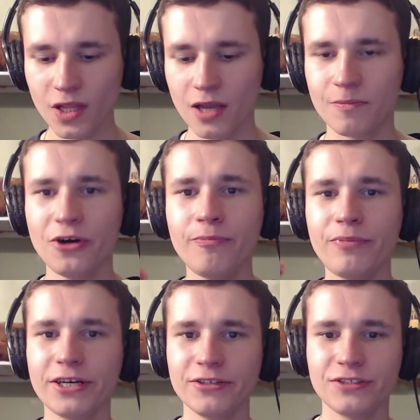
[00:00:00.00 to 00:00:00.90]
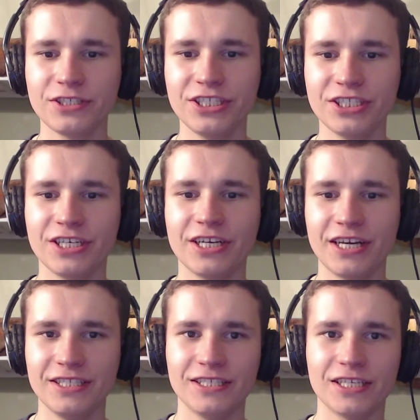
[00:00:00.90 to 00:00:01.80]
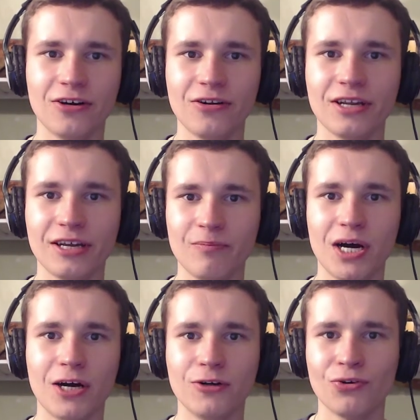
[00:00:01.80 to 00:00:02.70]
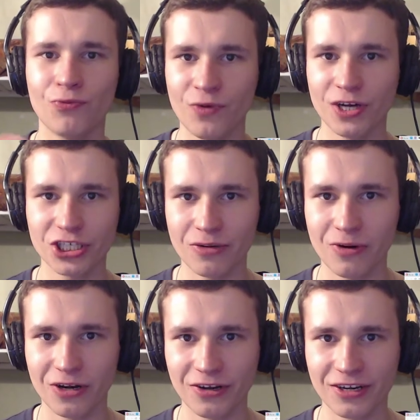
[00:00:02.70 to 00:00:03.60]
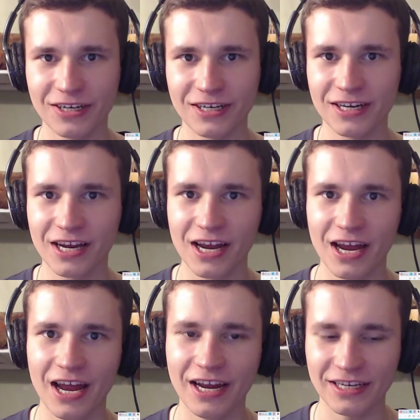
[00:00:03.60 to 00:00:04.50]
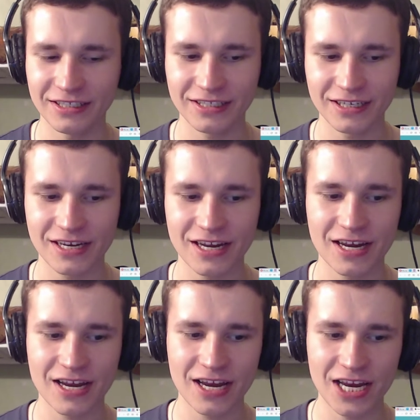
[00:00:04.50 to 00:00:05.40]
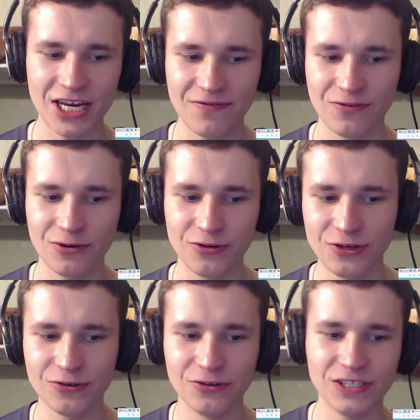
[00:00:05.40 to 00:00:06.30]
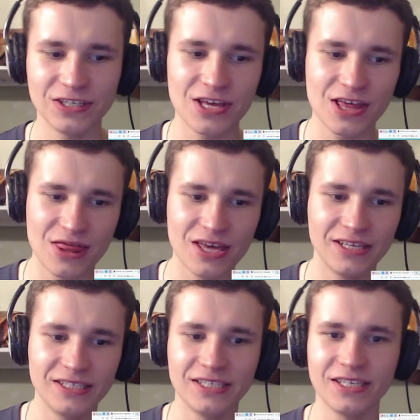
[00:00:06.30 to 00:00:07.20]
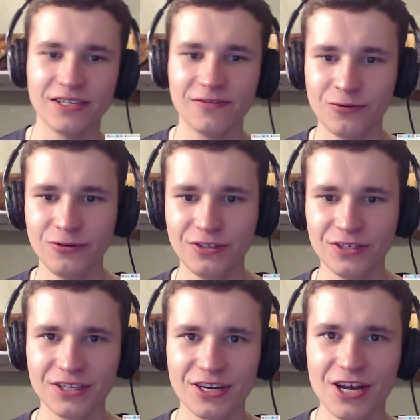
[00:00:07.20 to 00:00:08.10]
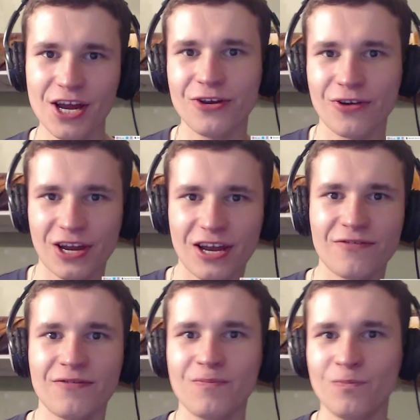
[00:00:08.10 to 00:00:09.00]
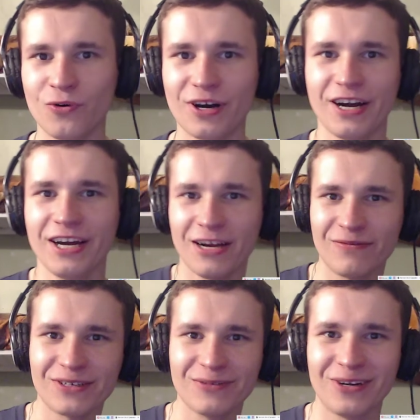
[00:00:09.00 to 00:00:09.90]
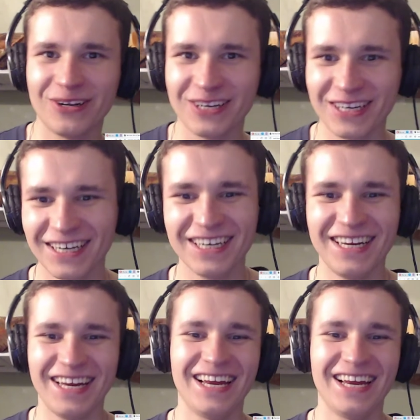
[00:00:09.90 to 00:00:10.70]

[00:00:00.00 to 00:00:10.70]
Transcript: Proper nutrition, it's all about vegetable. And if you use this food you have more comfortable. Yeah,